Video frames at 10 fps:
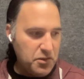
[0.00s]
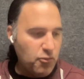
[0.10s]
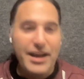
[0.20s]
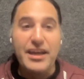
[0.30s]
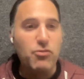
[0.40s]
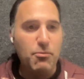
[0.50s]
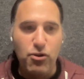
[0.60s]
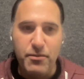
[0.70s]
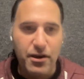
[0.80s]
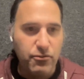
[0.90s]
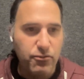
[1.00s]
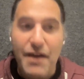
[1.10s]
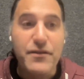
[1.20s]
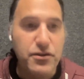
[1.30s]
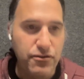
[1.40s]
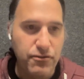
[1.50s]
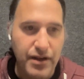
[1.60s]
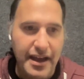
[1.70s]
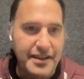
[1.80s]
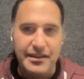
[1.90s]
writing a report about revenue,
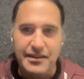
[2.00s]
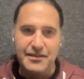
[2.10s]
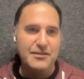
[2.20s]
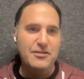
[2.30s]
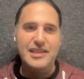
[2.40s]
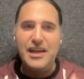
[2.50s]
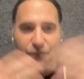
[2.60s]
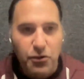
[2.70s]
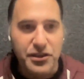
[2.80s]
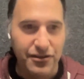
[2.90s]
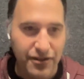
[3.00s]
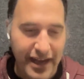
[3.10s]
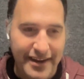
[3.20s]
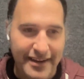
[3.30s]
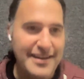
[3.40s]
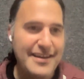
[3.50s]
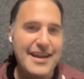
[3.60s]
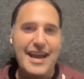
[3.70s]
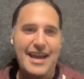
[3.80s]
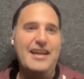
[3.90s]
and the CFO is going to look at it,
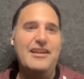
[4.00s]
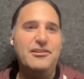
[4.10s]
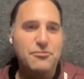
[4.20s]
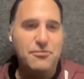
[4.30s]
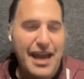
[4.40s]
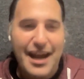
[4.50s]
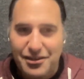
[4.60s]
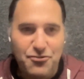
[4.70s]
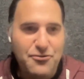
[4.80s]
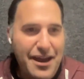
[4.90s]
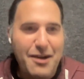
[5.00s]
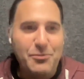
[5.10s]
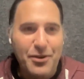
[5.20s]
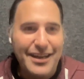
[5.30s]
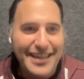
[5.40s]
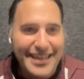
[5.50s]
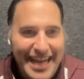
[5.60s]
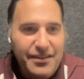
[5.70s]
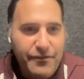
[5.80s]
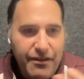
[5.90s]
and you can't screw that up, right? Like,
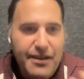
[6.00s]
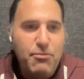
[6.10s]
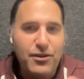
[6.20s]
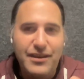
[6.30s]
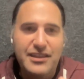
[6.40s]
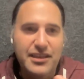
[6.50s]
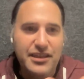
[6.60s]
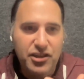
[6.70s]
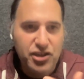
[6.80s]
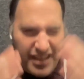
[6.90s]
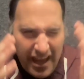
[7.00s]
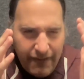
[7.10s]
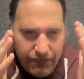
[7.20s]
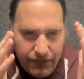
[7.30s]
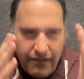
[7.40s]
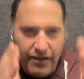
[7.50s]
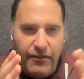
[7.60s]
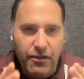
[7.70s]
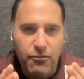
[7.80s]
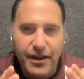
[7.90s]
that's a very important thing to just get very,
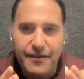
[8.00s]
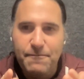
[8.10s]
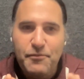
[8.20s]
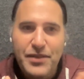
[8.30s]
very right.